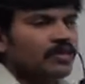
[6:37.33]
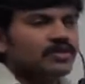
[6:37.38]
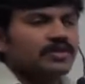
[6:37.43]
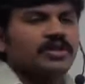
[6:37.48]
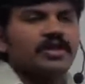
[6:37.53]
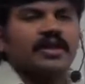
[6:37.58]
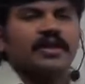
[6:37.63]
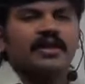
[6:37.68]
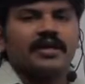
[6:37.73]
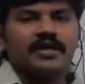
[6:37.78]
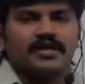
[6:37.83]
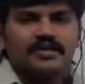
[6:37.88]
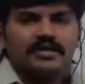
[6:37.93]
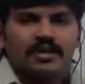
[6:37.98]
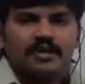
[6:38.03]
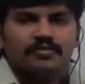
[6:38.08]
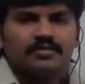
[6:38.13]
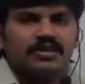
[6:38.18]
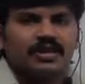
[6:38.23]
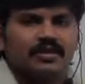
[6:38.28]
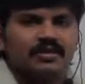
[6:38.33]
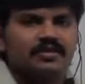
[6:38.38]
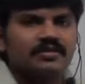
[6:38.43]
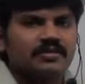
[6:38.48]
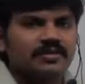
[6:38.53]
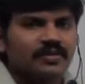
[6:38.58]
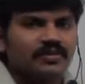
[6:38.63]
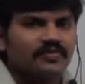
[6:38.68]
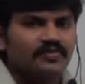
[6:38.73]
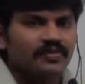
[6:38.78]
Checked
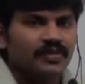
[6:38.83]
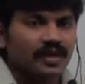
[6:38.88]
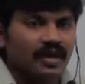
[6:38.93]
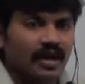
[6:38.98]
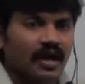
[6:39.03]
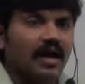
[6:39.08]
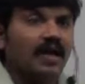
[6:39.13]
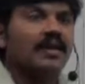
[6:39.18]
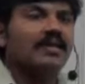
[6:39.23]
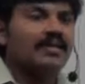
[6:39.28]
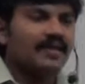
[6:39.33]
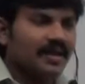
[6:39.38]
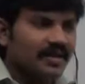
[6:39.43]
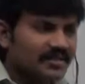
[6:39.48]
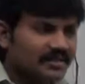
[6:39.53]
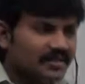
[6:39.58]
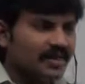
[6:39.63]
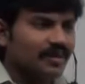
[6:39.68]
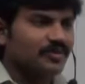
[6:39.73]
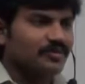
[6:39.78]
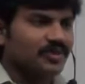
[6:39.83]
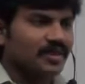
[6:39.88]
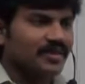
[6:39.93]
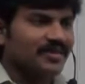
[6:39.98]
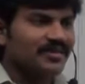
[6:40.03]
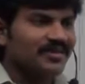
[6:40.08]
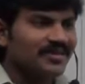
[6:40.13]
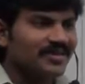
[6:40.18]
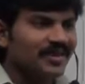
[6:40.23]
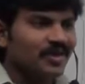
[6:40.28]
exceptions are the
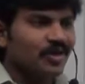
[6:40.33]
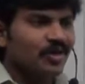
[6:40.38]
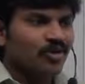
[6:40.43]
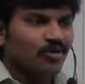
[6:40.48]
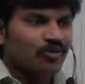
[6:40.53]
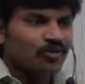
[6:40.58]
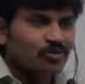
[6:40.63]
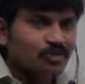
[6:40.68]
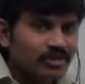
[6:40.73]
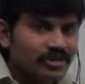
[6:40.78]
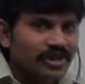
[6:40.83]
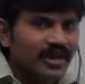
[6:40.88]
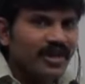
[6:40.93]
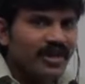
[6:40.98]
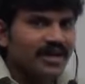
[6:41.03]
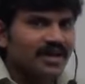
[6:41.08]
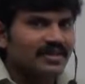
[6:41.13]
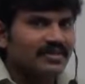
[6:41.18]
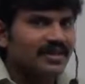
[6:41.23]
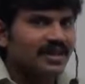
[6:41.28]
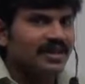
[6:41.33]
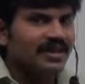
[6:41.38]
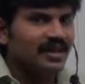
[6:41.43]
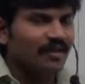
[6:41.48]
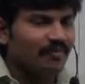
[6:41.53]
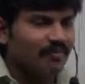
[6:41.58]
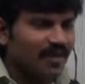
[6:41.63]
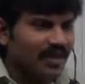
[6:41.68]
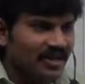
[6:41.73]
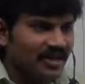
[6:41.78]
exceptions which occurs at
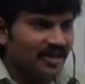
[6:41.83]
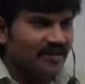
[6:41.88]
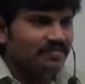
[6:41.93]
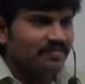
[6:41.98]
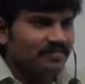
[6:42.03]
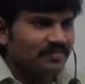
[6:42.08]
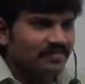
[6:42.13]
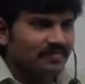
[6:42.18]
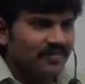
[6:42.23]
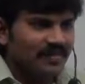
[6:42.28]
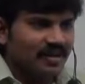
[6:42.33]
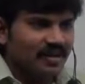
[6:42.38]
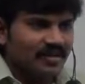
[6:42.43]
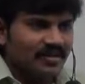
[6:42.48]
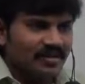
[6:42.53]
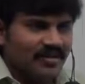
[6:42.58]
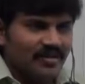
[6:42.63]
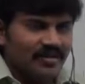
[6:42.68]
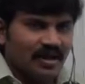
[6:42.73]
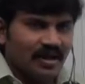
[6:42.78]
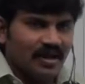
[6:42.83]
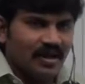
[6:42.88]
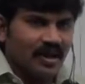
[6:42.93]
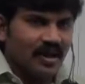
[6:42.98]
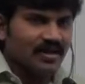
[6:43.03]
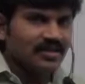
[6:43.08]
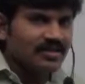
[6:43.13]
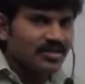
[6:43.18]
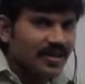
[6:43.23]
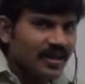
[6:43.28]
compile time.
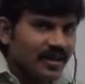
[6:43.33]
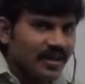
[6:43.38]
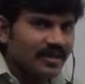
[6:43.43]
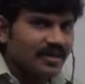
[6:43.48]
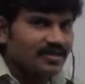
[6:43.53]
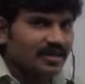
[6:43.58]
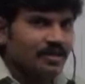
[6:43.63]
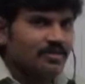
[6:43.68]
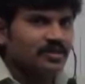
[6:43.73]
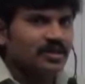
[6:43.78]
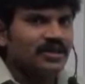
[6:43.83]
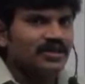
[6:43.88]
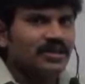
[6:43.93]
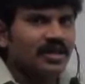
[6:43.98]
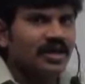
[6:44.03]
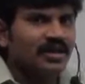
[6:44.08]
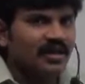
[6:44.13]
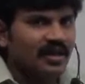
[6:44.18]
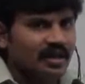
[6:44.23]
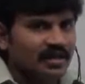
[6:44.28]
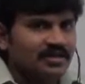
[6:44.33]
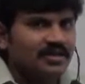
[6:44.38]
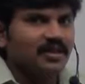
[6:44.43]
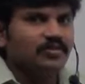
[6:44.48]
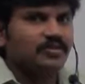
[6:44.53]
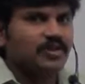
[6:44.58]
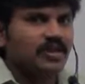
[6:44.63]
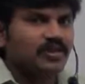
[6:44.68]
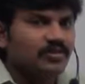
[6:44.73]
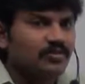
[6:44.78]
Unchecked exceptions are the
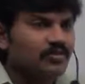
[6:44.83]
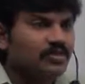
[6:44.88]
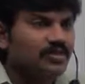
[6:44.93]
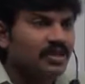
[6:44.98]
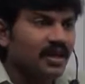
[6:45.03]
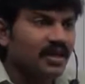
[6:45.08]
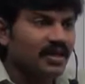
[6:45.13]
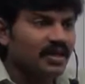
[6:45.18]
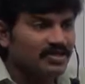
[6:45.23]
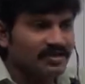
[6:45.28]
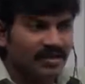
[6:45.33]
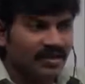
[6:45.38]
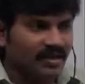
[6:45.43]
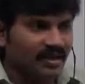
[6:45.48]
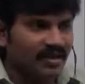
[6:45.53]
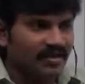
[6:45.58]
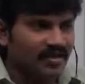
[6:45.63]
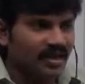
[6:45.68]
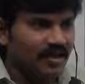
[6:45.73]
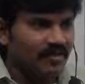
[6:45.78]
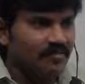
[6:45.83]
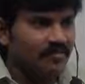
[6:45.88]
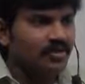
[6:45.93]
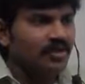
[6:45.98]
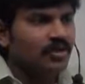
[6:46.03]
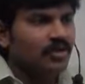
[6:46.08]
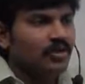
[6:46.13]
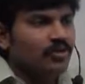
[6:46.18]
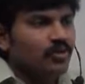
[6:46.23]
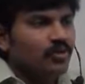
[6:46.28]
exceptions which occurs at runtime.
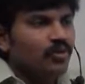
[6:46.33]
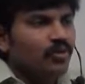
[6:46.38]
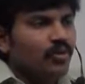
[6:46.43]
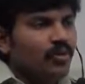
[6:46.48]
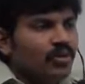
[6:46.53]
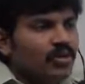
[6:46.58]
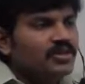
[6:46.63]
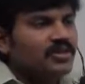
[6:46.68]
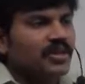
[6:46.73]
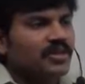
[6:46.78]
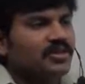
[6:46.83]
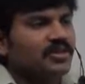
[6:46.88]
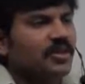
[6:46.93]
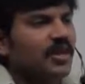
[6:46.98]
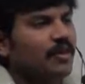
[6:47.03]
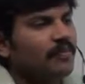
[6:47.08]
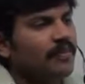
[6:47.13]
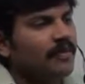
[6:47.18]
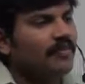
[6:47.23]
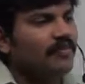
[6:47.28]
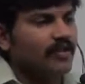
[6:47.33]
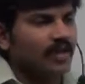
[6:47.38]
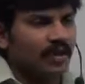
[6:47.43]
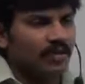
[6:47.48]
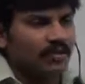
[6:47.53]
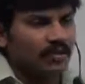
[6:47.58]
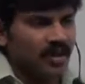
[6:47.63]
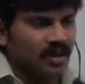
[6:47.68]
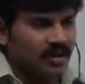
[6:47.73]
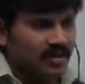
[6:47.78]
No such type of
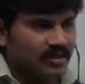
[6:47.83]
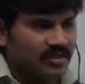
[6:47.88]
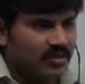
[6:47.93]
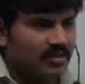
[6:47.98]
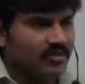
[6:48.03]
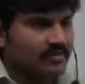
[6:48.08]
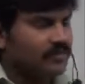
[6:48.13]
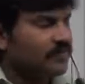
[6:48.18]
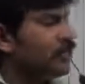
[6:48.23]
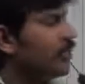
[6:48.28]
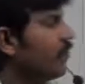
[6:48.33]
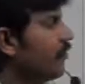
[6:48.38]
terminology.